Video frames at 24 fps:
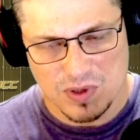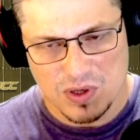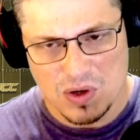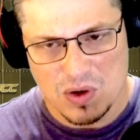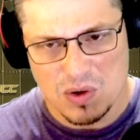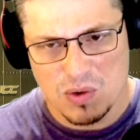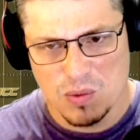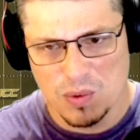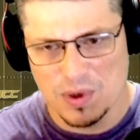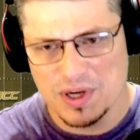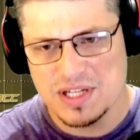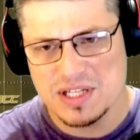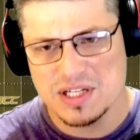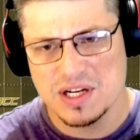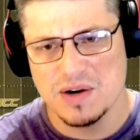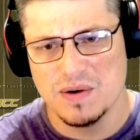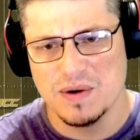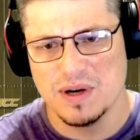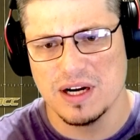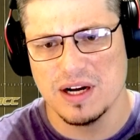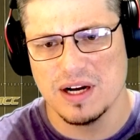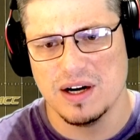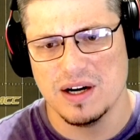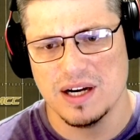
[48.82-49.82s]
what is
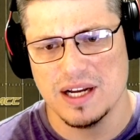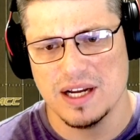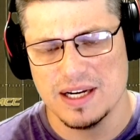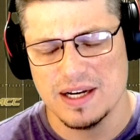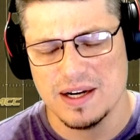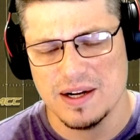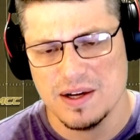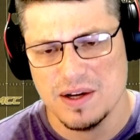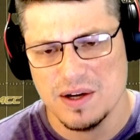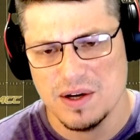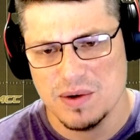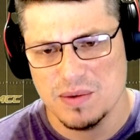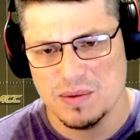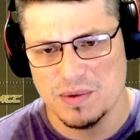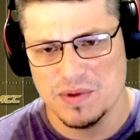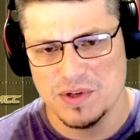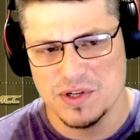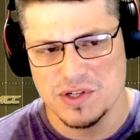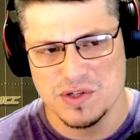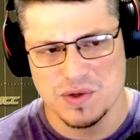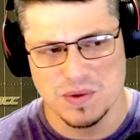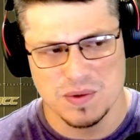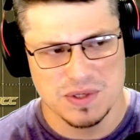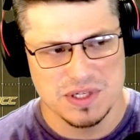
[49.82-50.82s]
going on with the
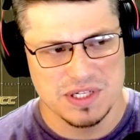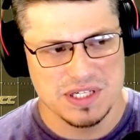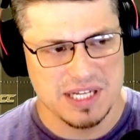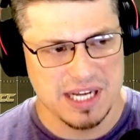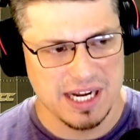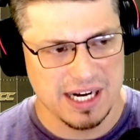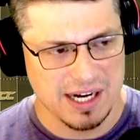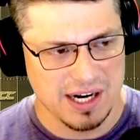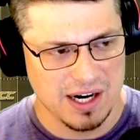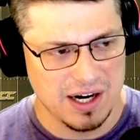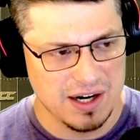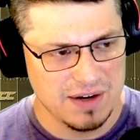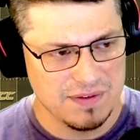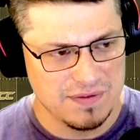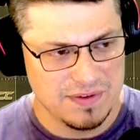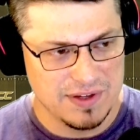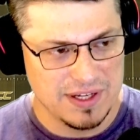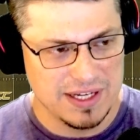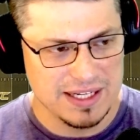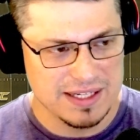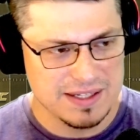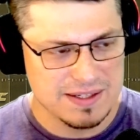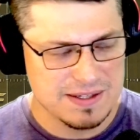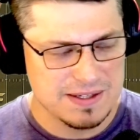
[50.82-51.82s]
Georgia Tech
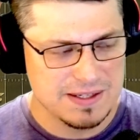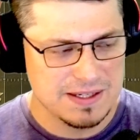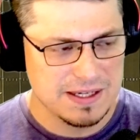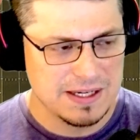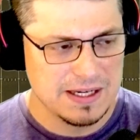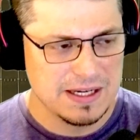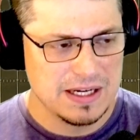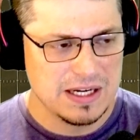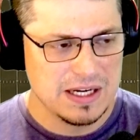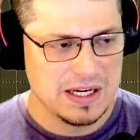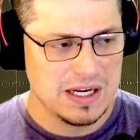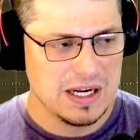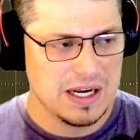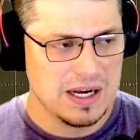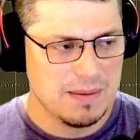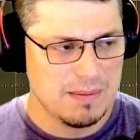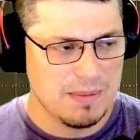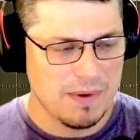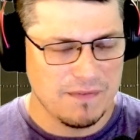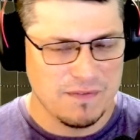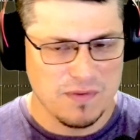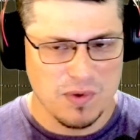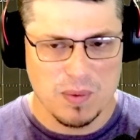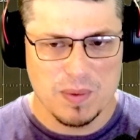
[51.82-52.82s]
offense?
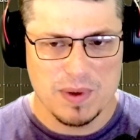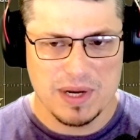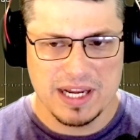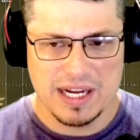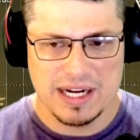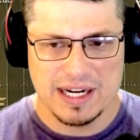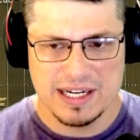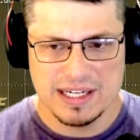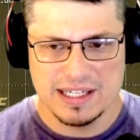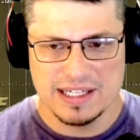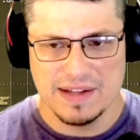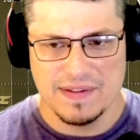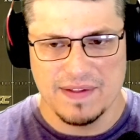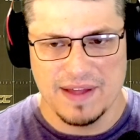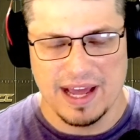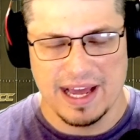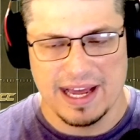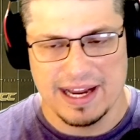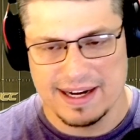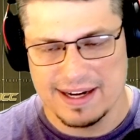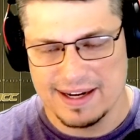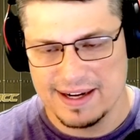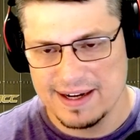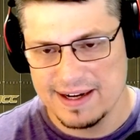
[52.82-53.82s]
Before we get into
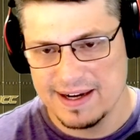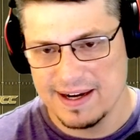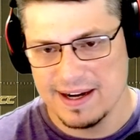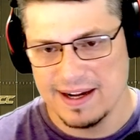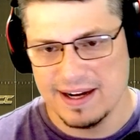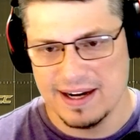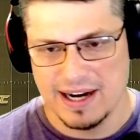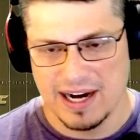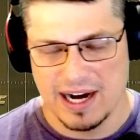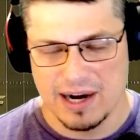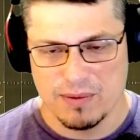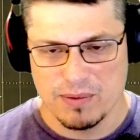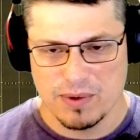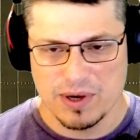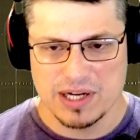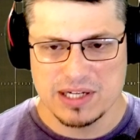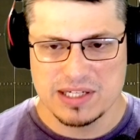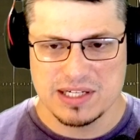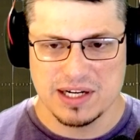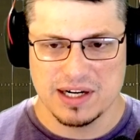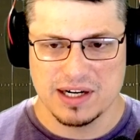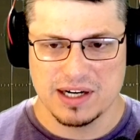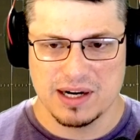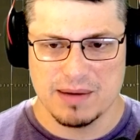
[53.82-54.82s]
that, I want to
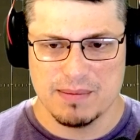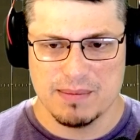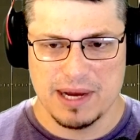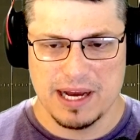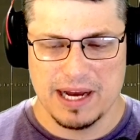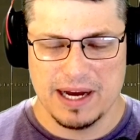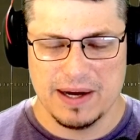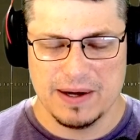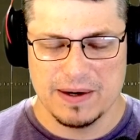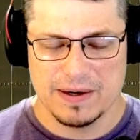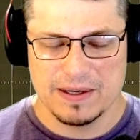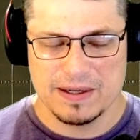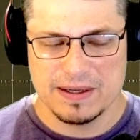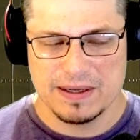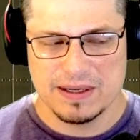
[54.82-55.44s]
talk about